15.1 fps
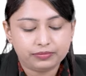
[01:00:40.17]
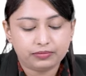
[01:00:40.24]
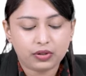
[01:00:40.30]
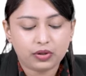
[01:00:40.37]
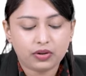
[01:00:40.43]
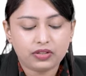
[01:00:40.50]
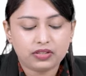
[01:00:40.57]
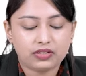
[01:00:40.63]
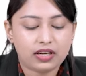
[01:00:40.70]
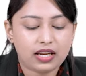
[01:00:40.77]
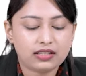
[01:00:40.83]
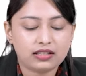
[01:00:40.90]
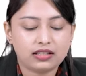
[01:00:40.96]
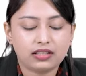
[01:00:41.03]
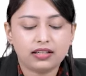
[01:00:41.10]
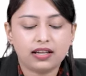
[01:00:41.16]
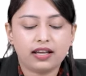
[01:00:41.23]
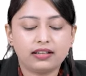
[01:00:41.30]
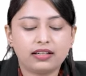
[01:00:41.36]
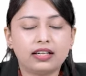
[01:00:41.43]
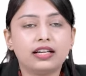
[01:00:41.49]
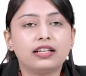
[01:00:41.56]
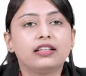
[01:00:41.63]
because rest three are
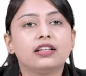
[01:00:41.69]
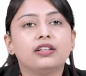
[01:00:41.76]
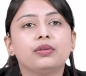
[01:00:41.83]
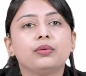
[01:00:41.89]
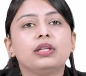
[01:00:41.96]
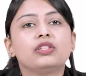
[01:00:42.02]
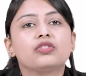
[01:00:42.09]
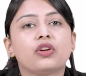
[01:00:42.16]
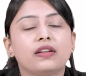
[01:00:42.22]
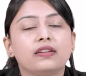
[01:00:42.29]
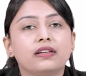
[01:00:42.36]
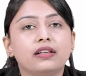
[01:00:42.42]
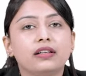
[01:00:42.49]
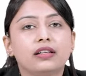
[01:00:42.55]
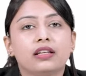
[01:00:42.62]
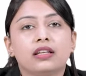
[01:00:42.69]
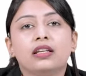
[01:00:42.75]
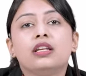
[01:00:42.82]
related to each other.